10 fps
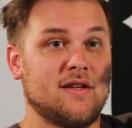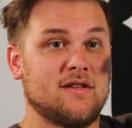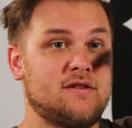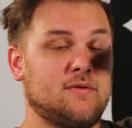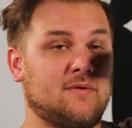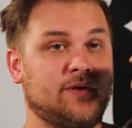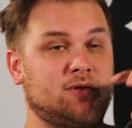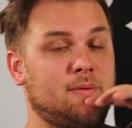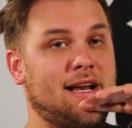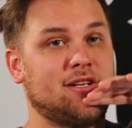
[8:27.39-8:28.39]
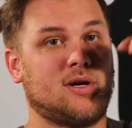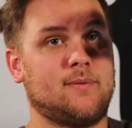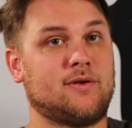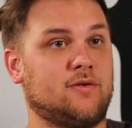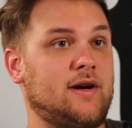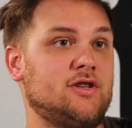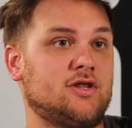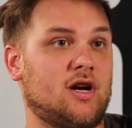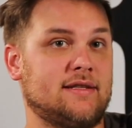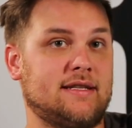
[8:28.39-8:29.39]
So we got to start with courageous
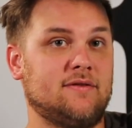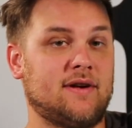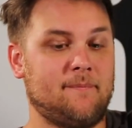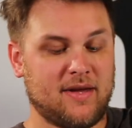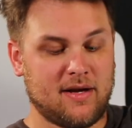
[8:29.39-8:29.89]
honesty, right?